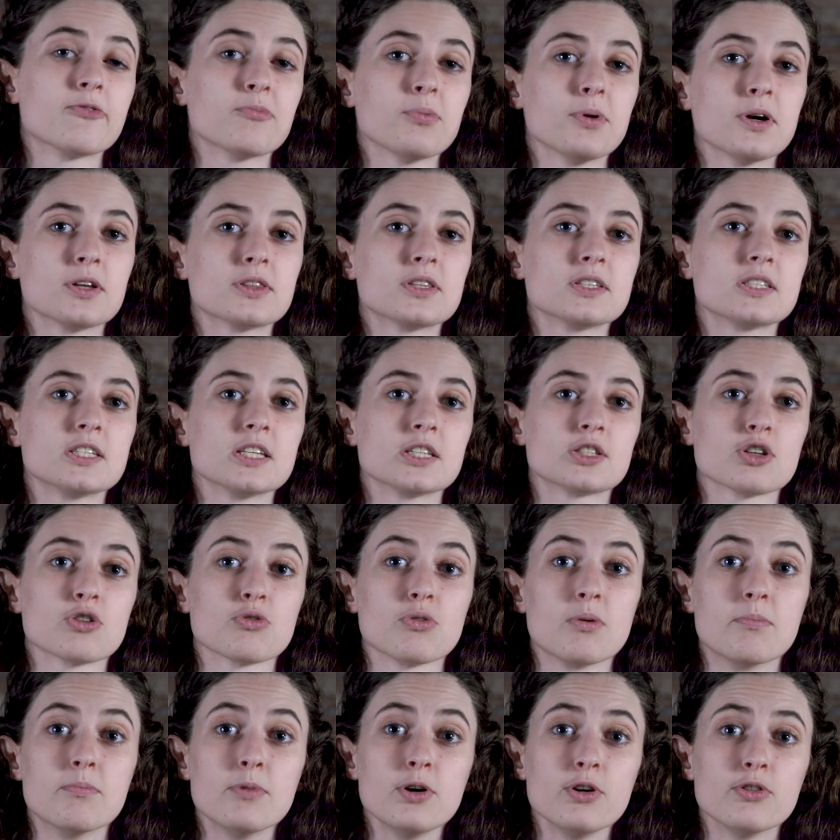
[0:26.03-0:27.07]
If parentheses are
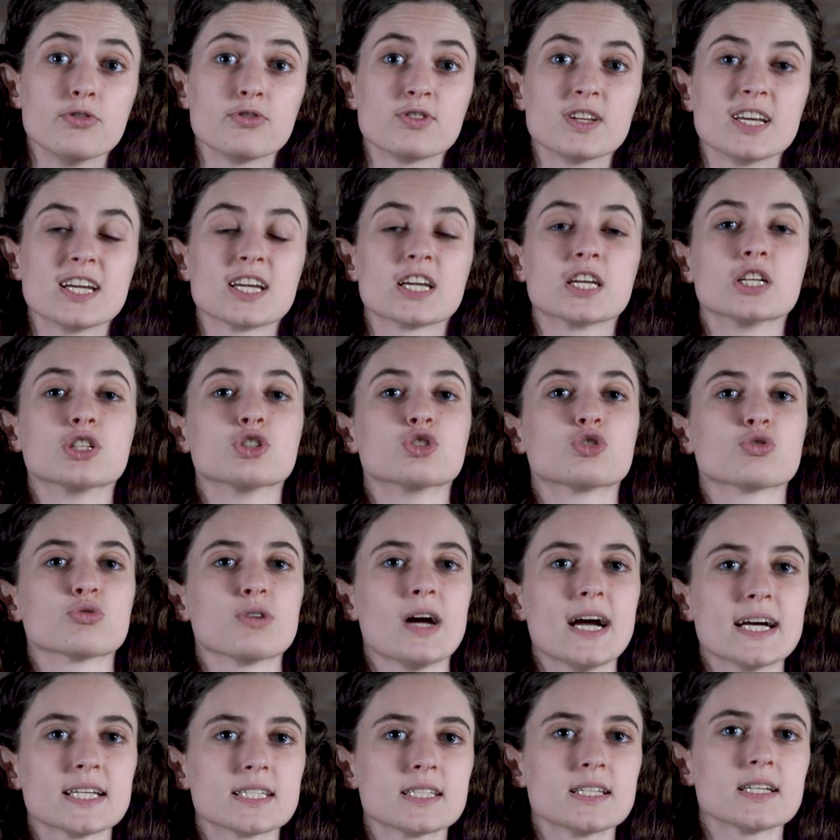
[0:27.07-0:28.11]
removed, it can
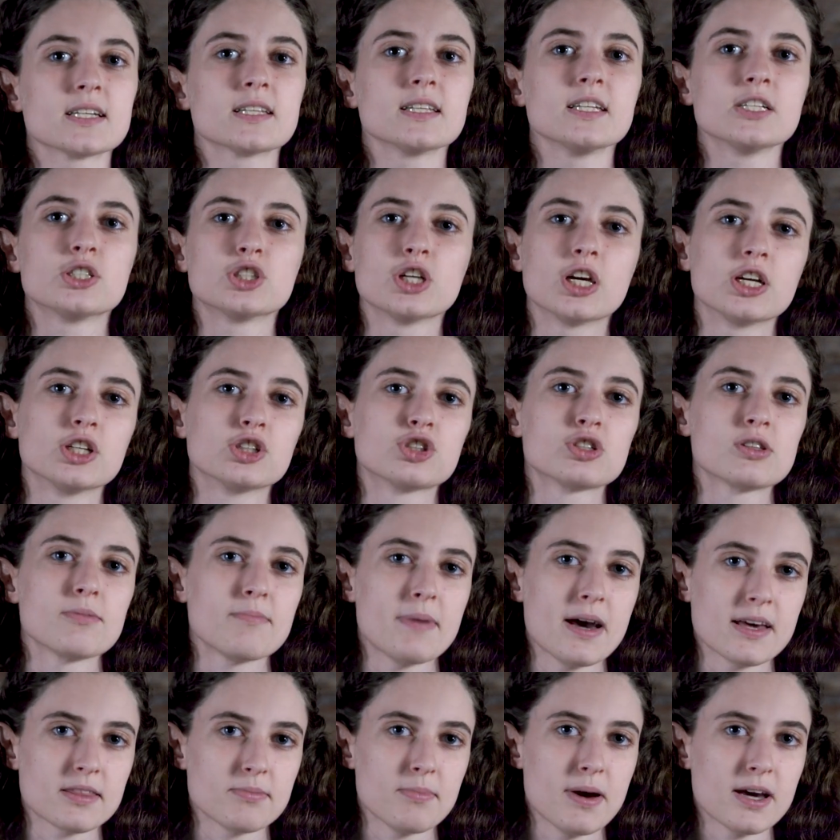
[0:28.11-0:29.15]
drastically change the
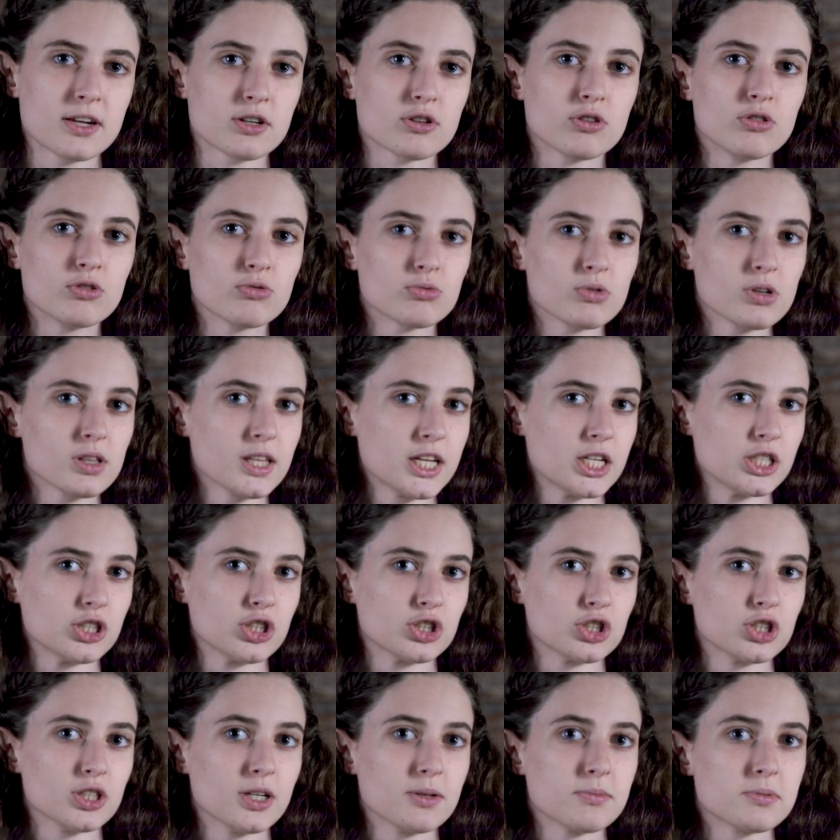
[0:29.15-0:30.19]
mathematical
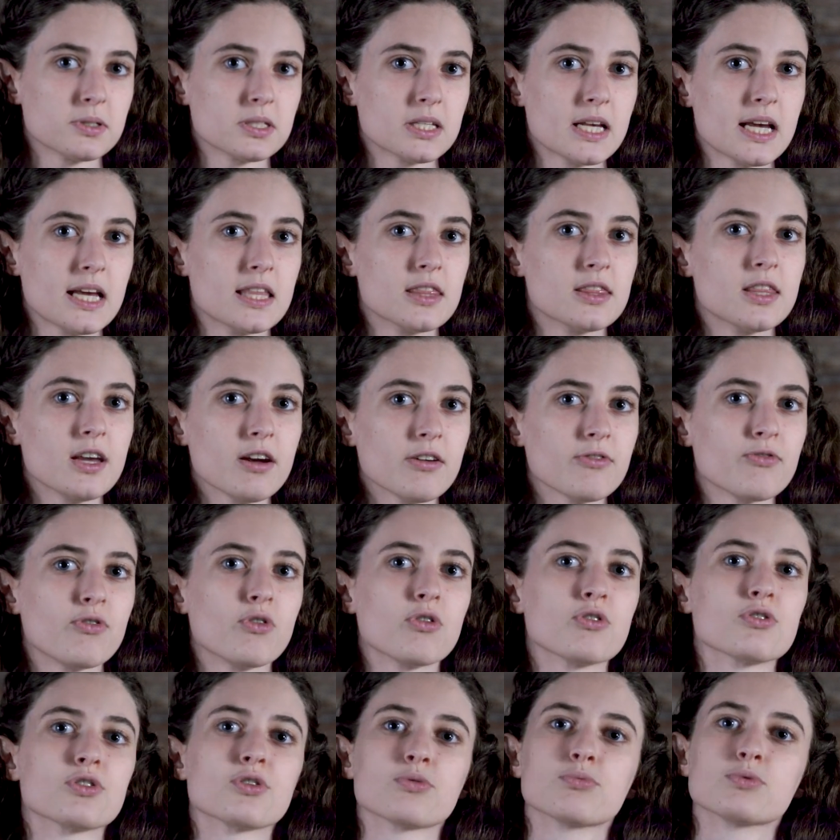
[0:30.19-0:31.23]
relationships and
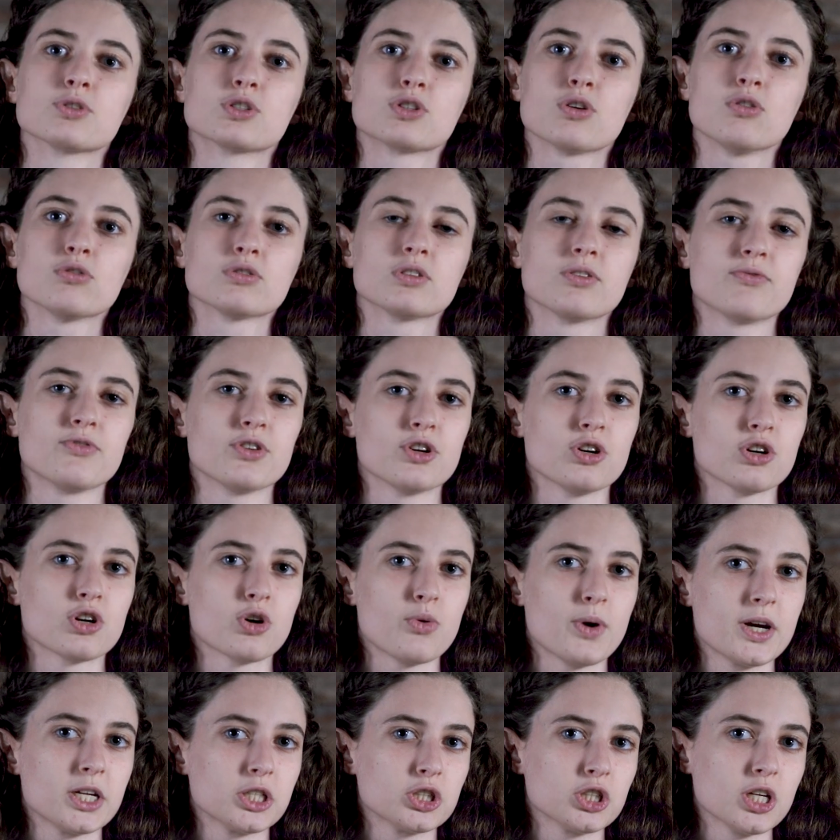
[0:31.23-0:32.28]
therefore the result of your
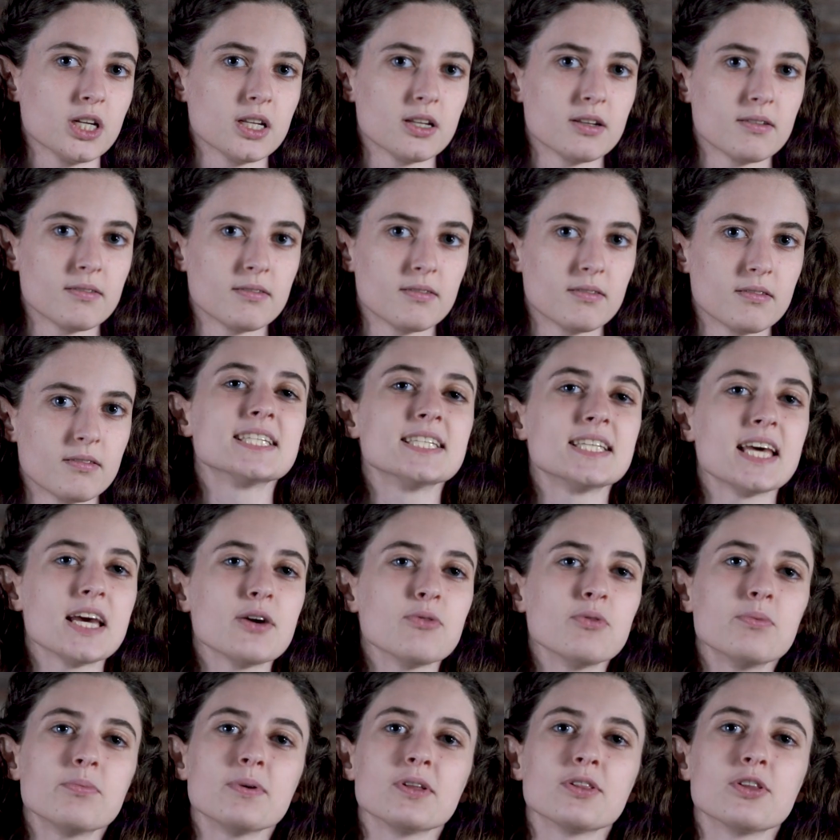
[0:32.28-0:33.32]
equation.
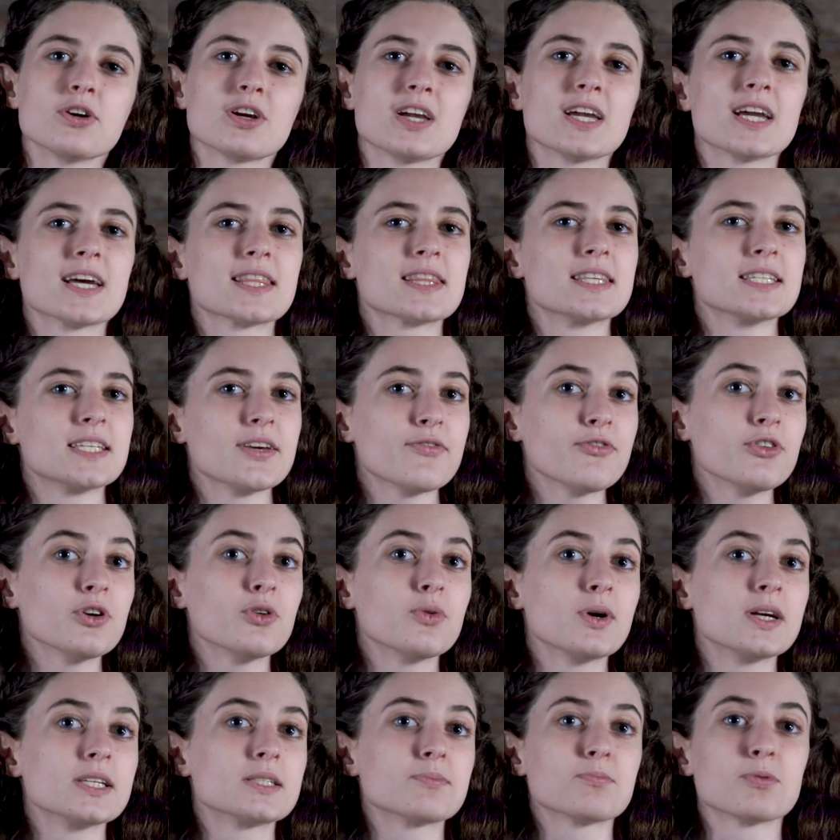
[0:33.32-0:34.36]
Today, we'll be looking at the
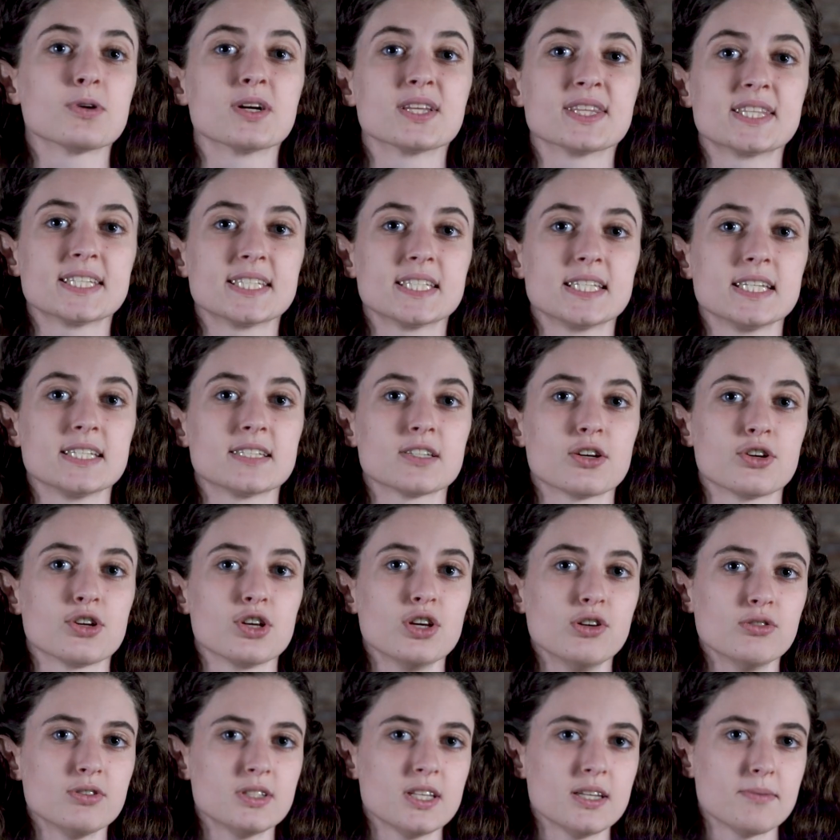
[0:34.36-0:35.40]
different ways parentheses are
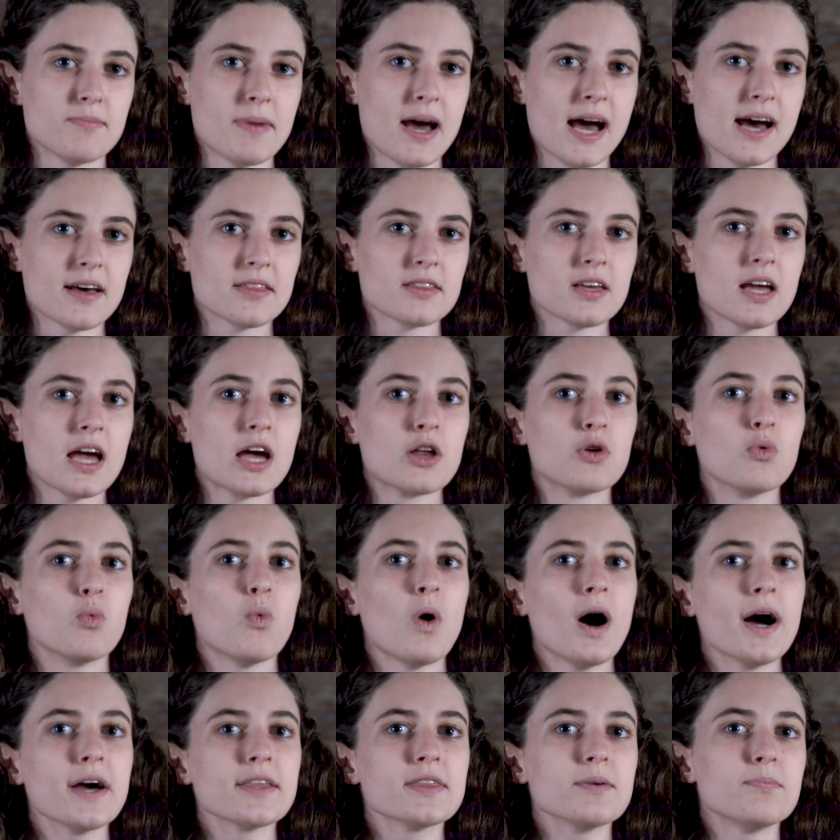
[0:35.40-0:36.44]
used in math and
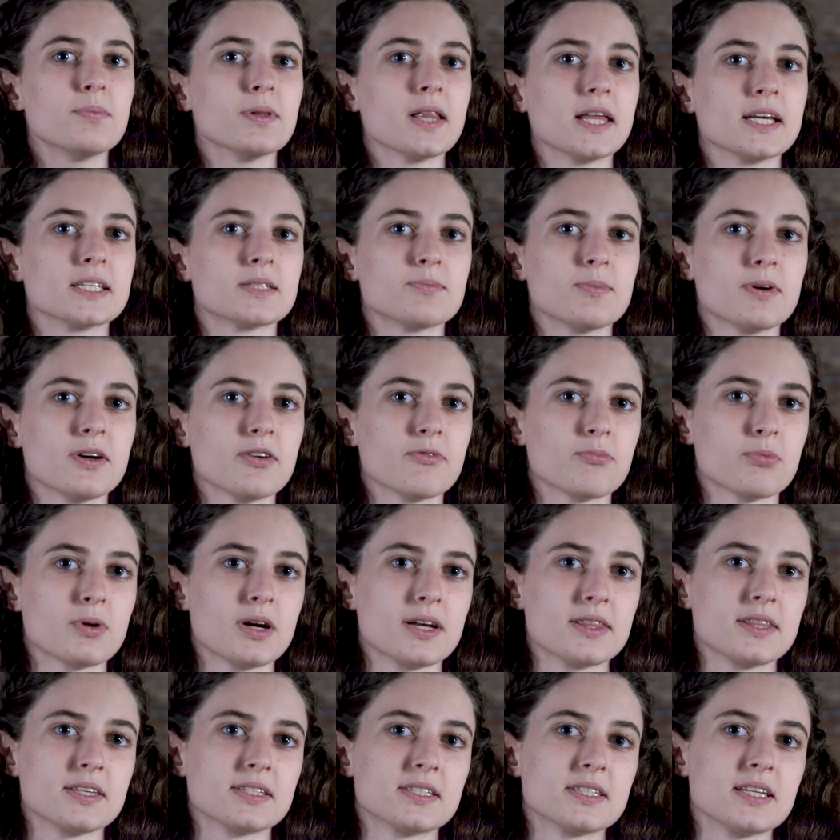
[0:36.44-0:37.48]
why the placement of
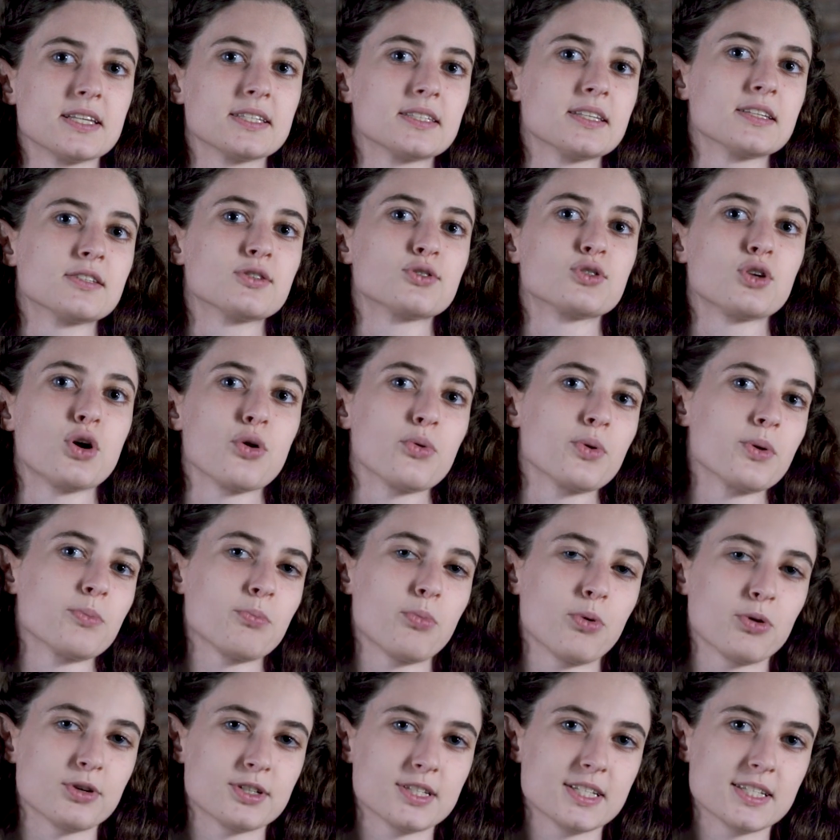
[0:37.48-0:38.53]
parentheses is so
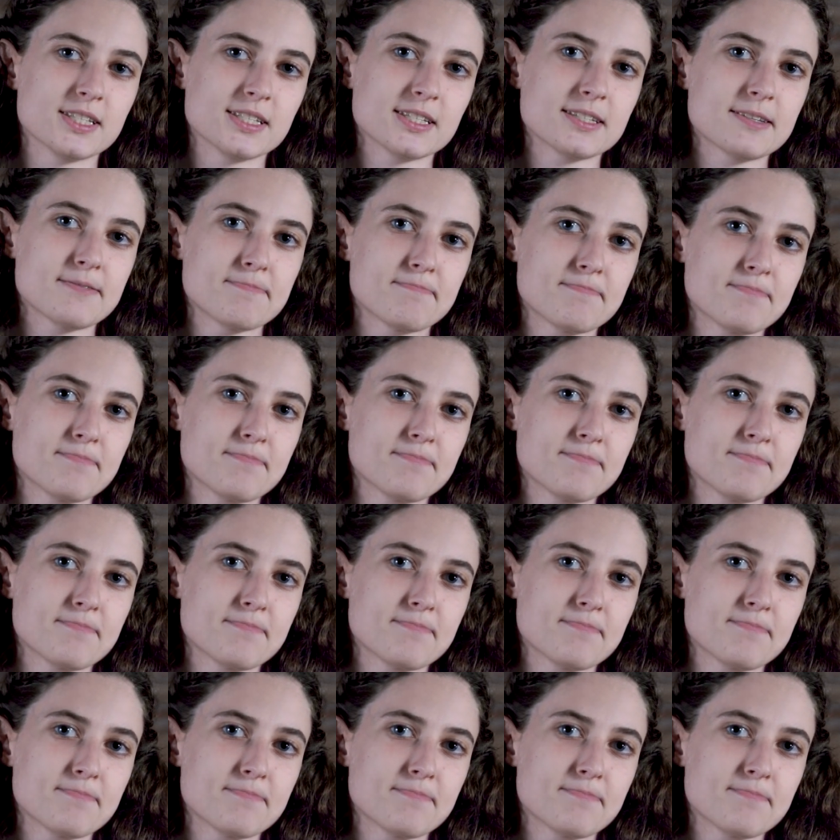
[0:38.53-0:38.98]
important.